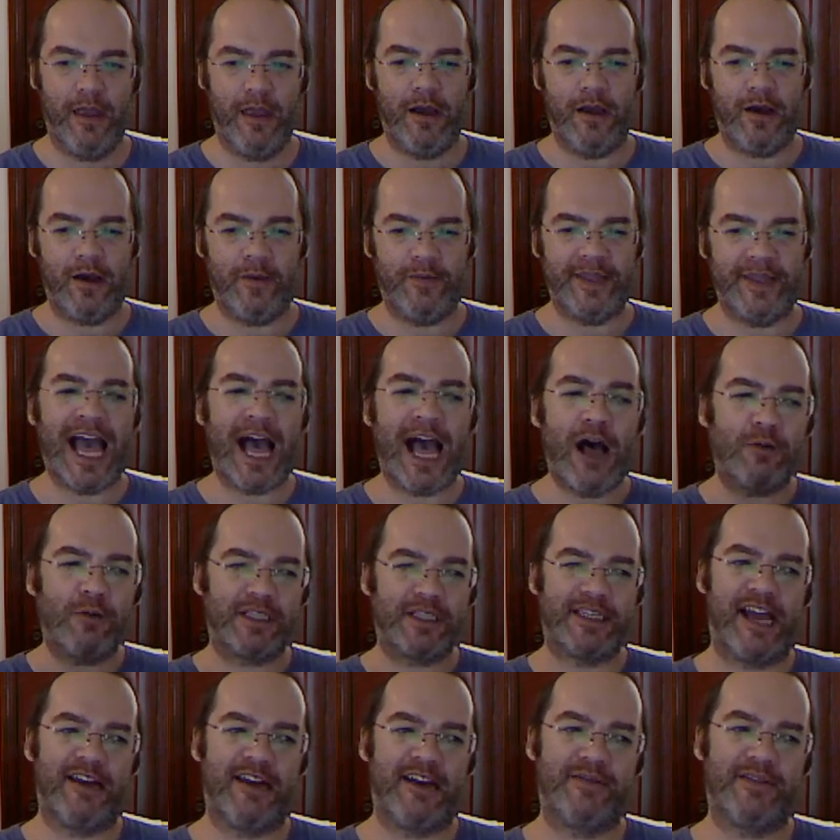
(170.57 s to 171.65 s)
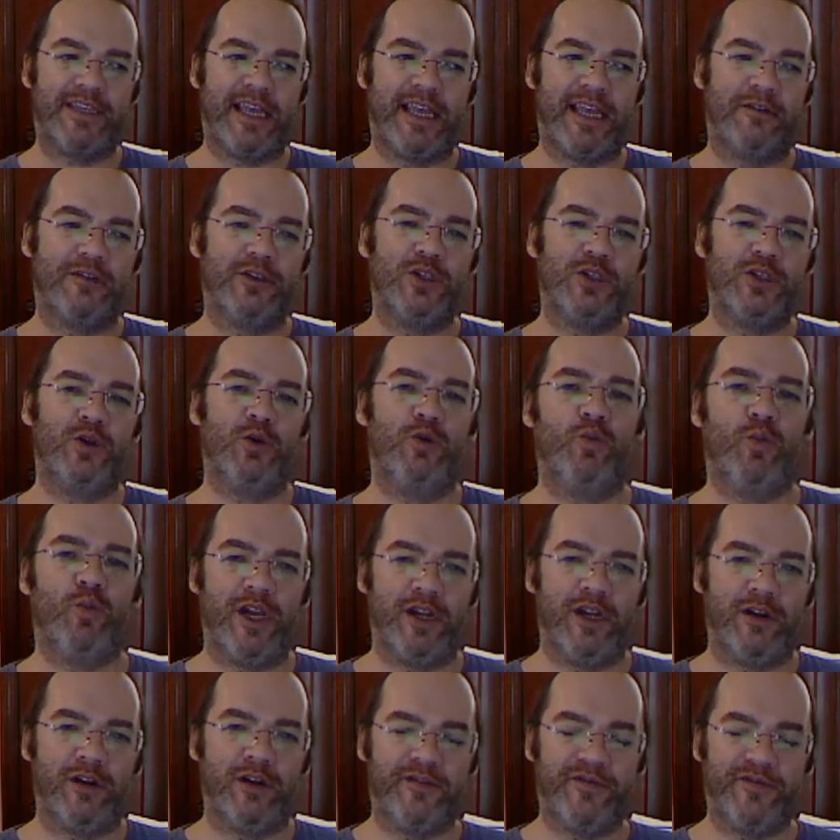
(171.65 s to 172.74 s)
On the outside of cells, we are
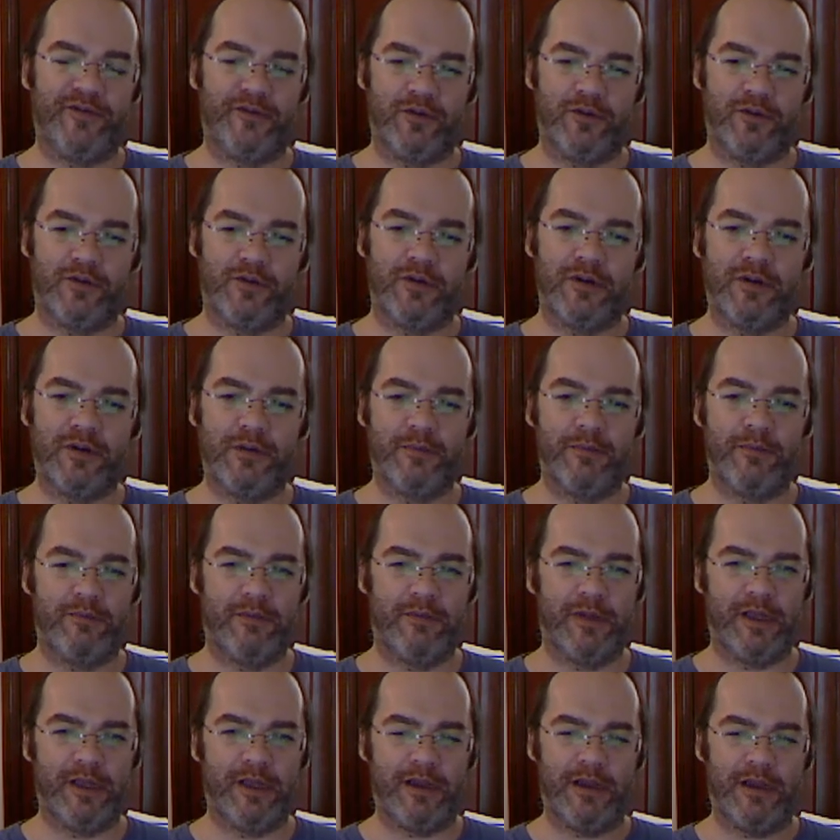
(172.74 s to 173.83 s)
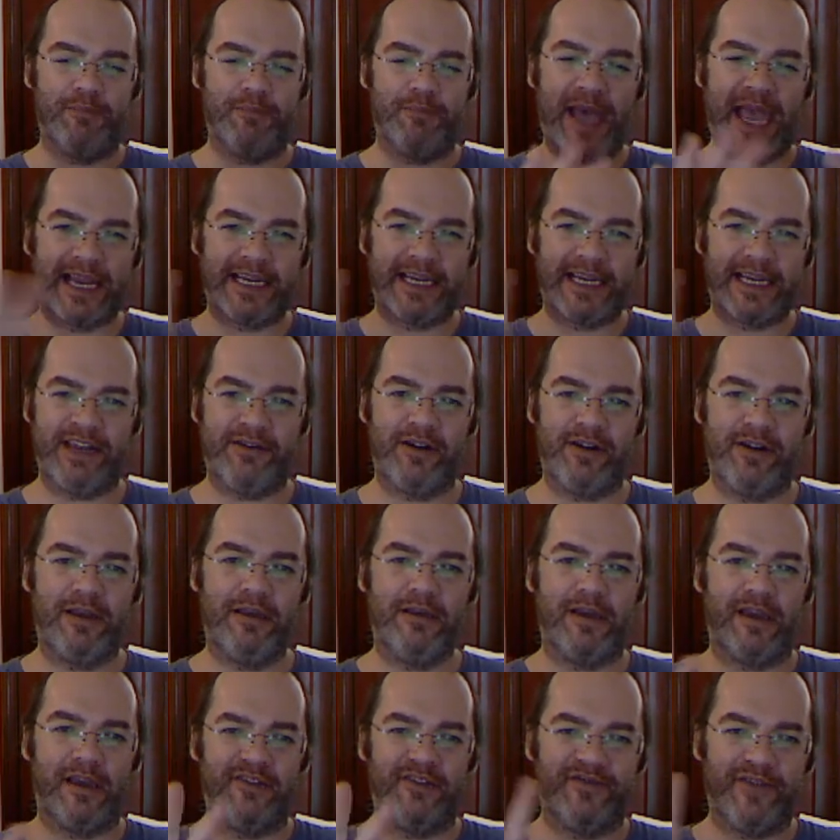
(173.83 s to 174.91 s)
looking for bacteria
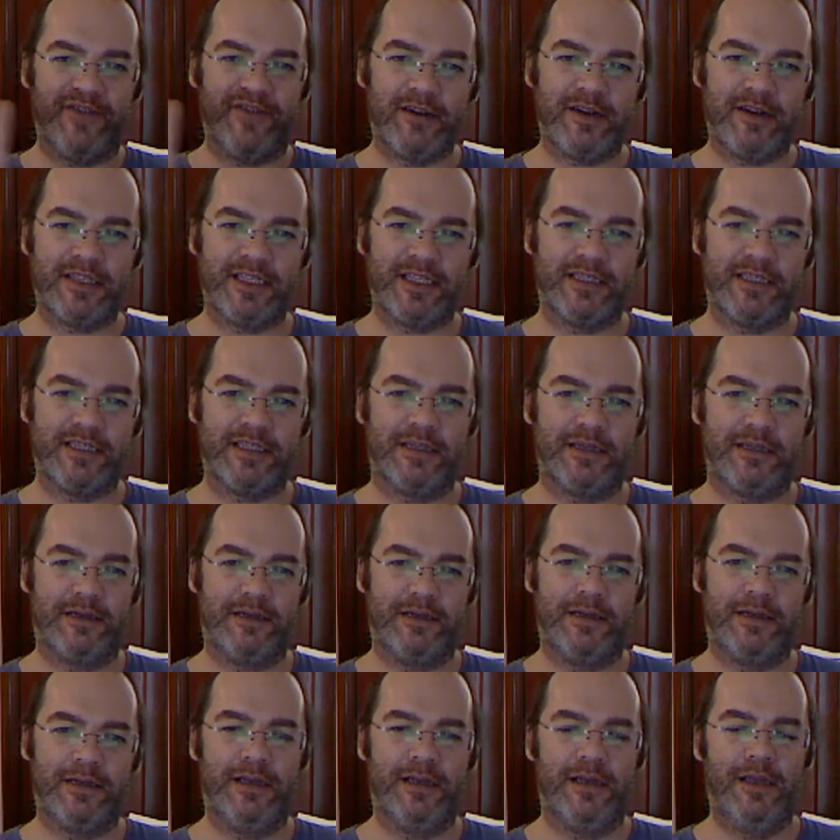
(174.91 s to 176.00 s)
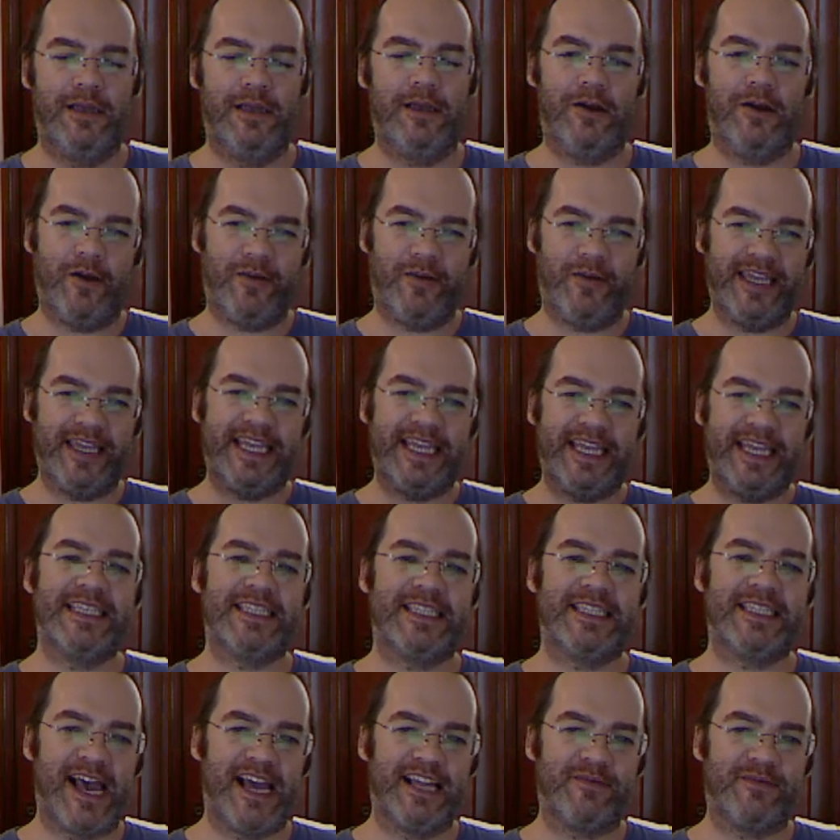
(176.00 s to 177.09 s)
and viruses. On the
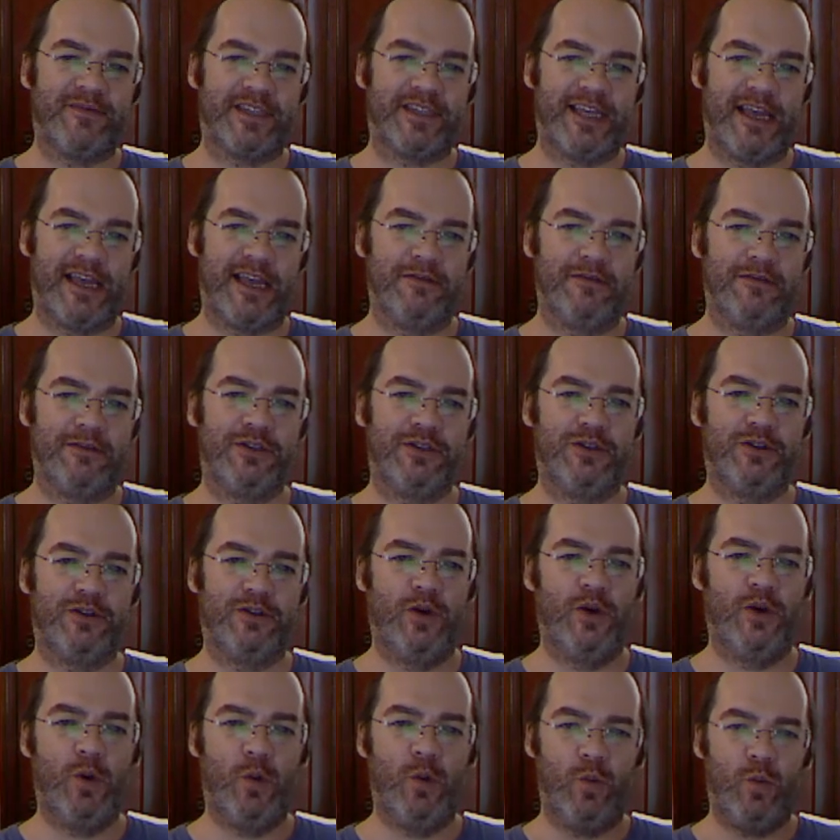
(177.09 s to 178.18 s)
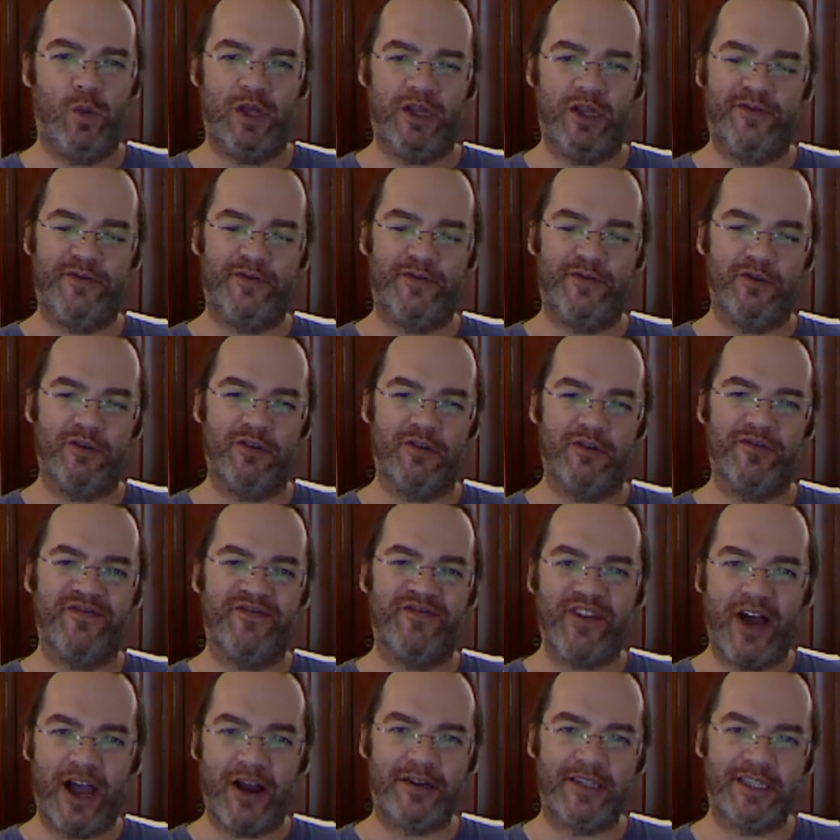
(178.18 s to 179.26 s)
insides of cells, looking for
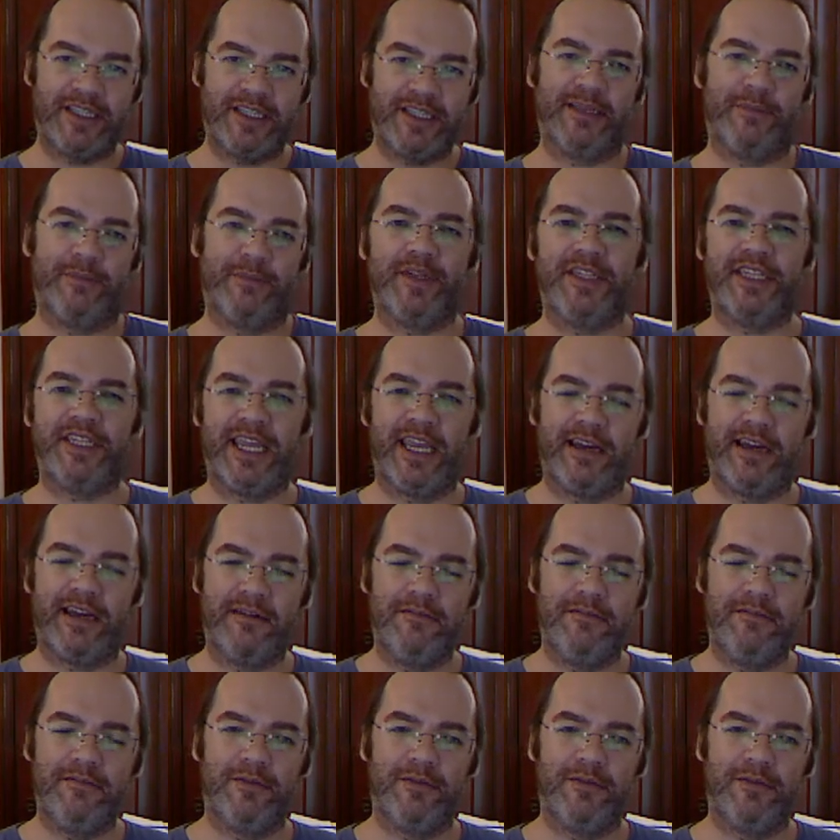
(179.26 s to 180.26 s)
viruses in particular.